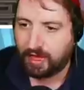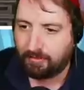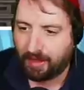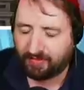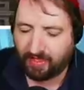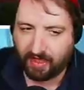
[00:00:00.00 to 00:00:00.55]
get
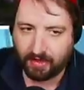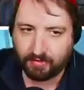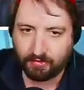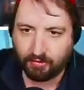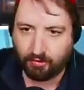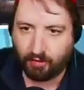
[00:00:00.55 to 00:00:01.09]
back there,
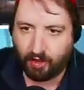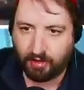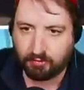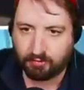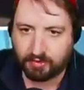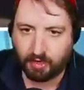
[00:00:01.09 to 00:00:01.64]
or I
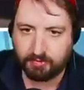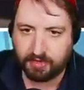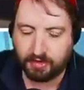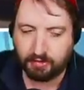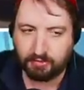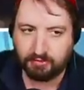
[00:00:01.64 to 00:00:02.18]
will come to
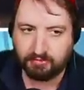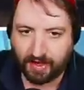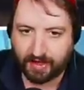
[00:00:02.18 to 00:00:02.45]
you.